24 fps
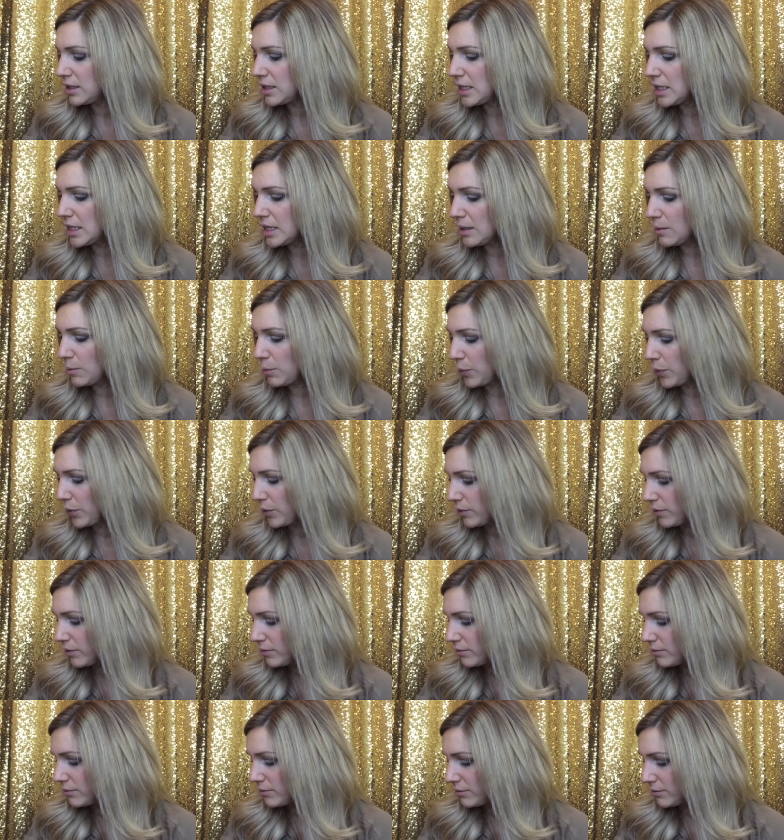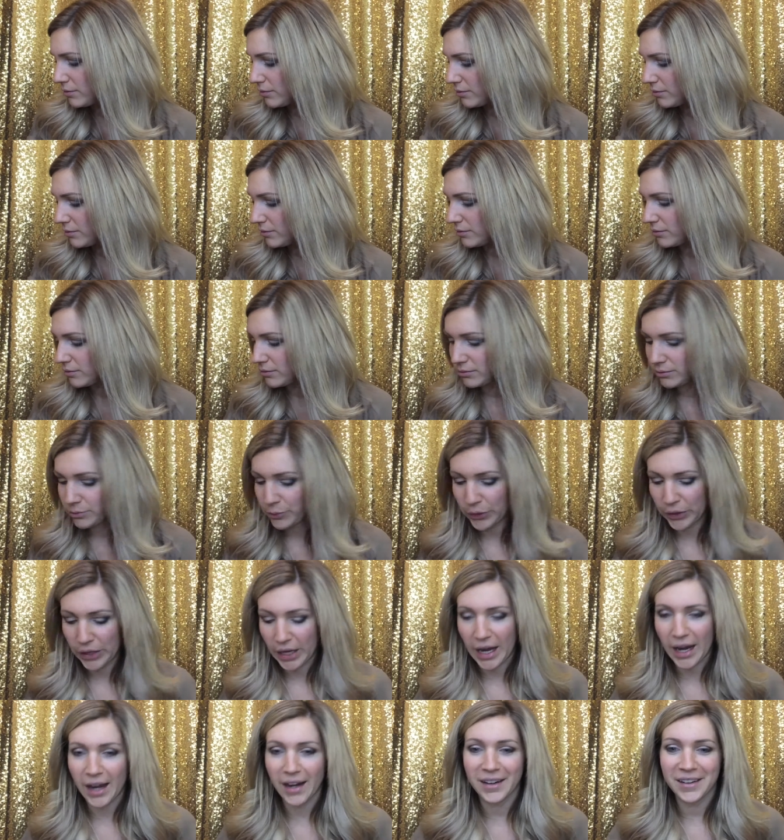deep
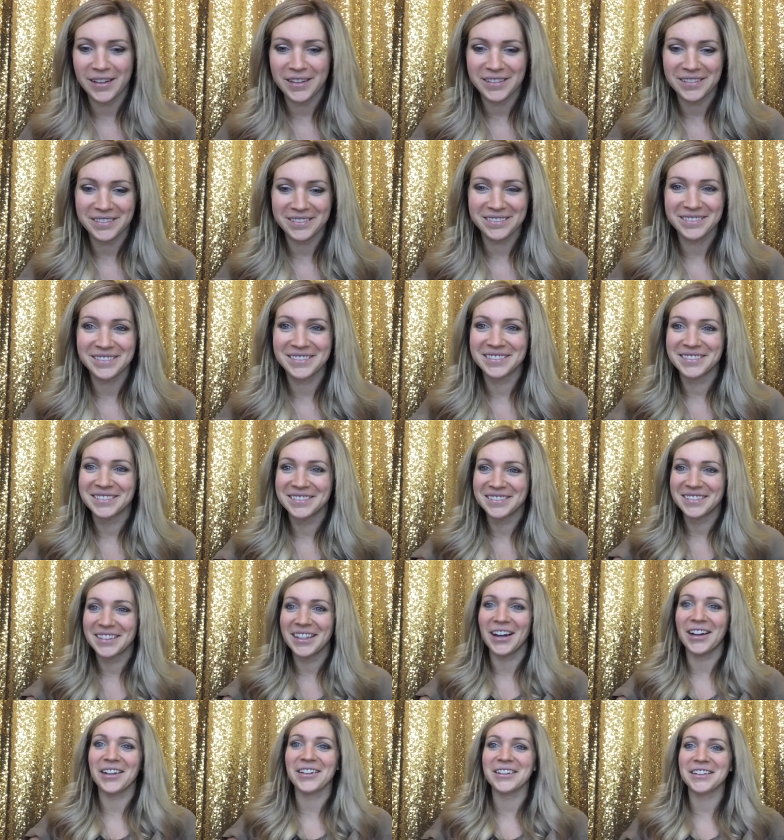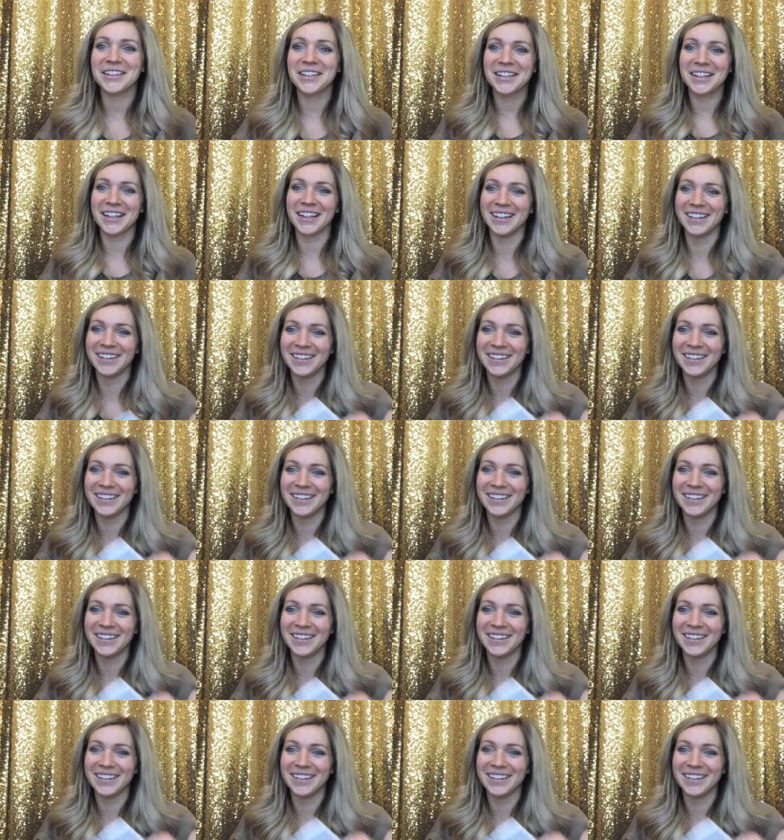black color.